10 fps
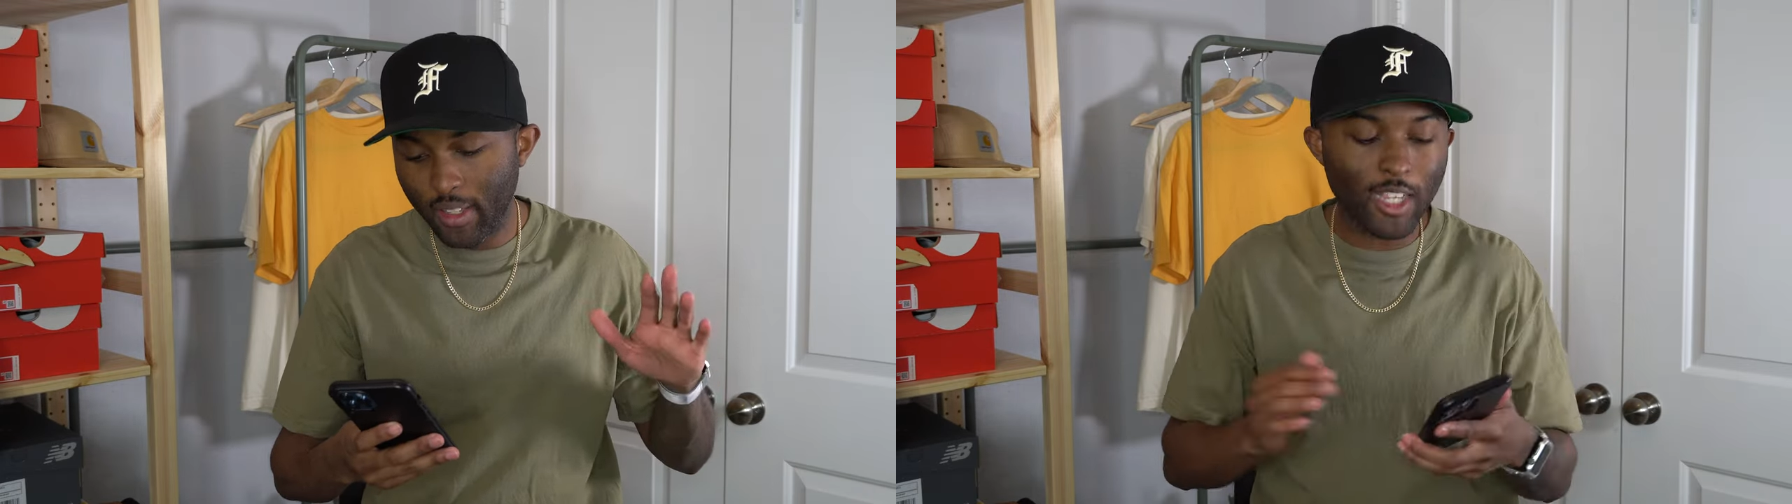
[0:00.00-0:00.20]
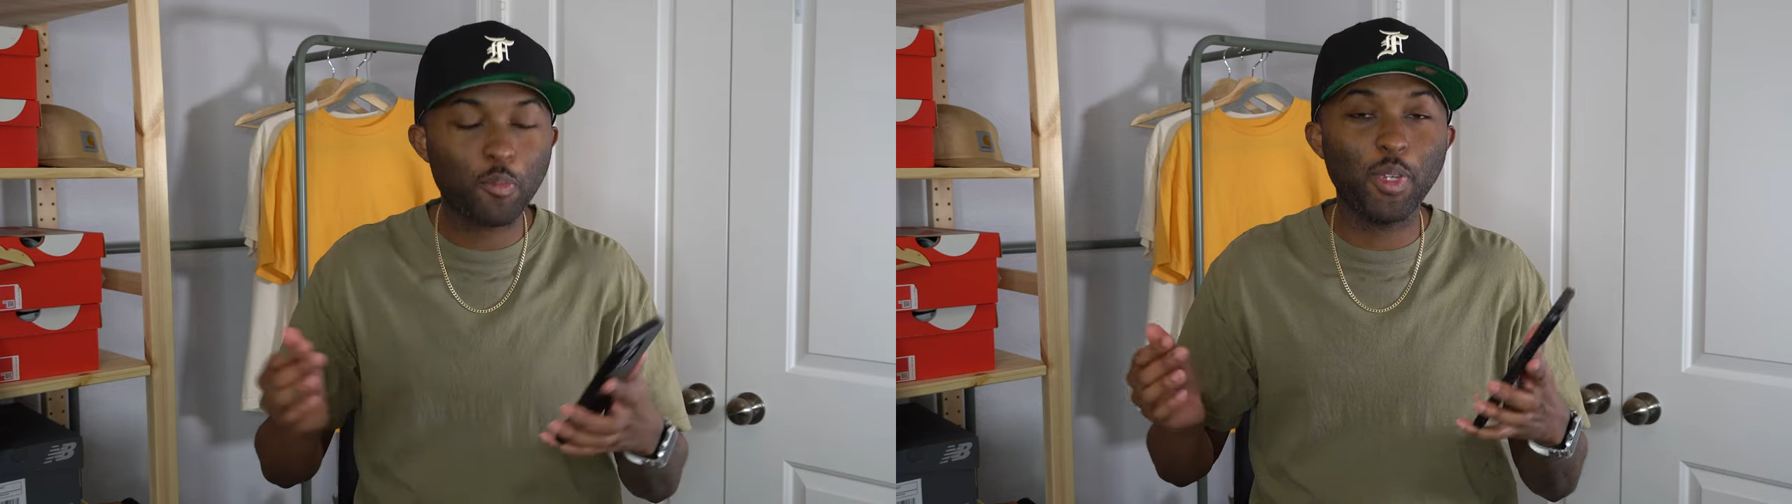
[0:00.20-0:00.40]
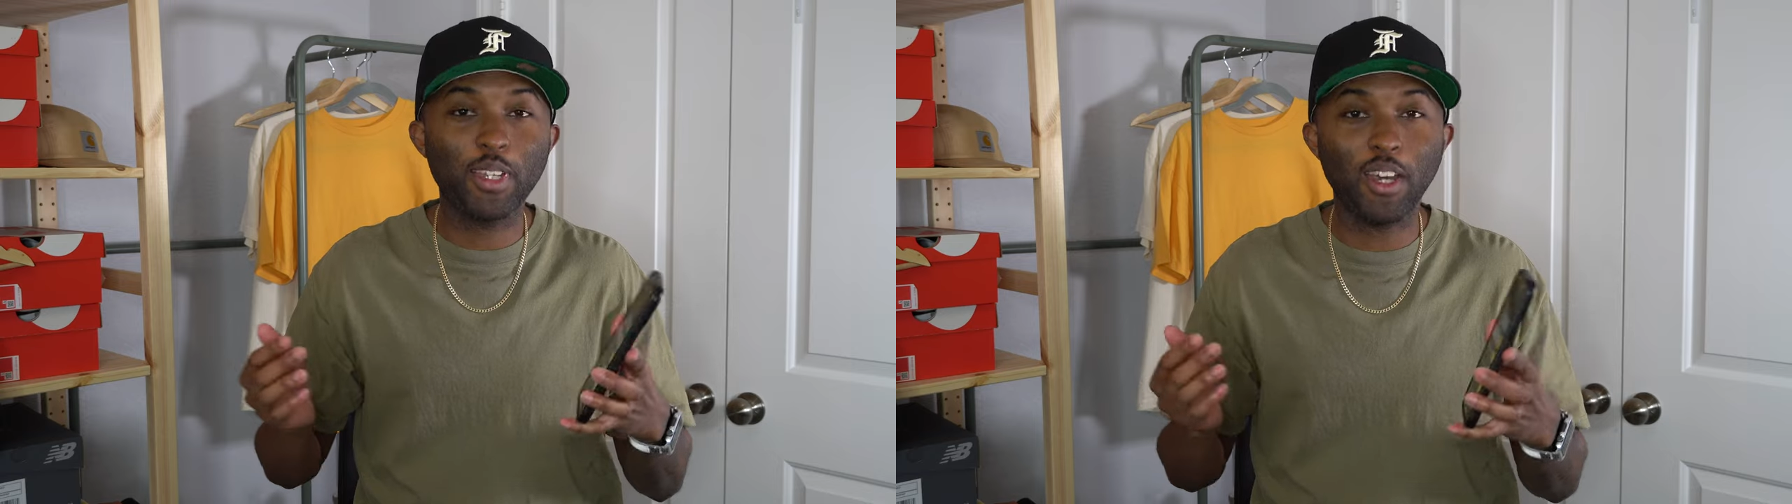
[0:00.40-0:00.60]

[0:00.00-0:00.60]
I spent